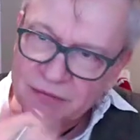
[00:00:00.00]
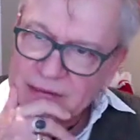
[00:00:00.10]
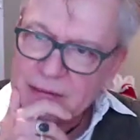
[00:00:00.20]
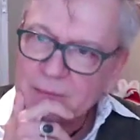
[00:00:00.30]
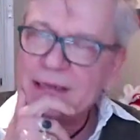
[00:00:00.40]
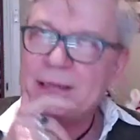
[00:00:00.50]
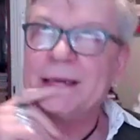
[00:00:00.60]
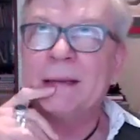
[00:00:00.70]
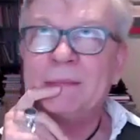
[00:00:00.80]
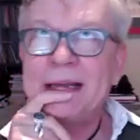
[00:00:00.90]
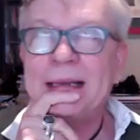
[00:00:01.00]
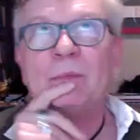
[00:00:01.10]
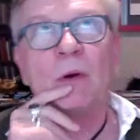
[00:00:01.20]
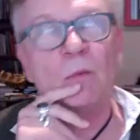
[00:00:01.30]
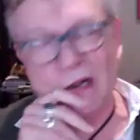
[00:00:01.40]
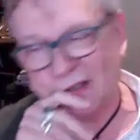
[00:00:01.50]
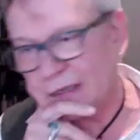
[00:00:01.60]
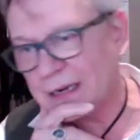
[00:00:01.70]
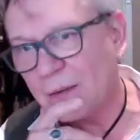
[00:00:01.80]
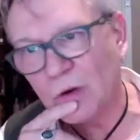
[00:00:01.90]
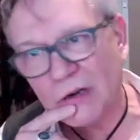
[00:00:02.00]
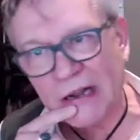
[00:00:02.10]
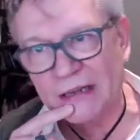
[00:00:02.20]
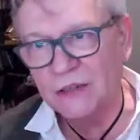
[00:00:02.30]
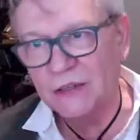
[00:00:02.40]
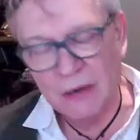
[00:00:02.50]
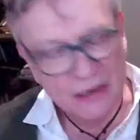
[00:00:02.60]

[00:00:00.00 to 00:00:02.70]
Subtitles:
the Philippines and I'm thinking, well, what should I work on? So